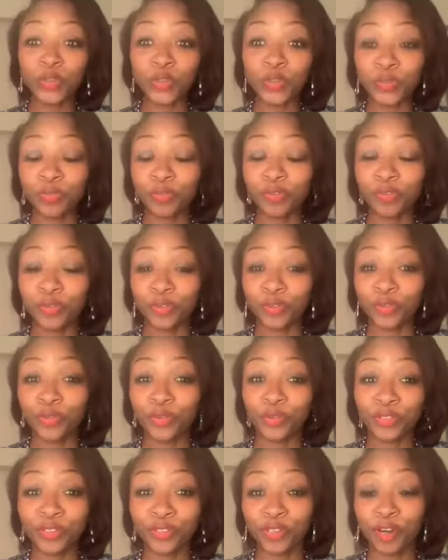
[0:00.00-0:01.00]
you to put to,
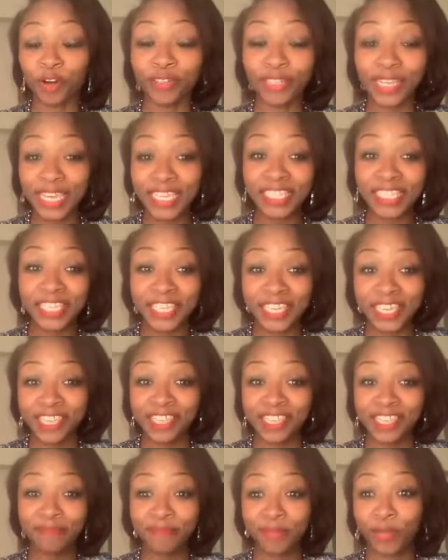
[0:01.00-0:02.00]
to start
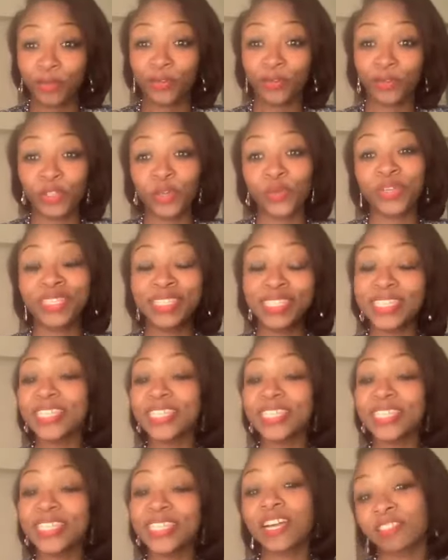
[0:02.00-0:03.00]
18 because you will
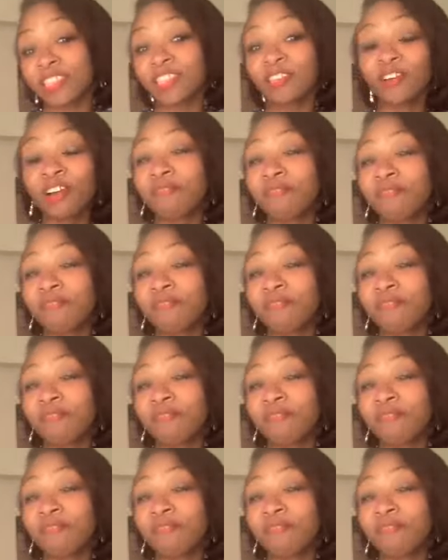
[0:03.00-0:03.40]
see an,